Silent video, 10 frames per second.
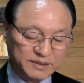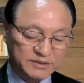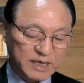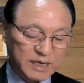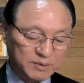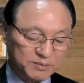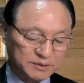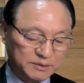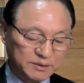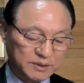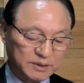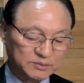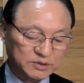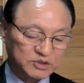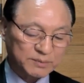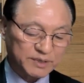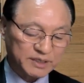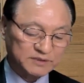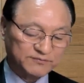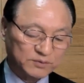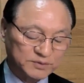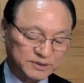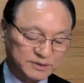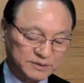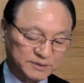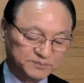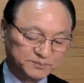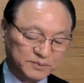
disarmament of the Japanese forces,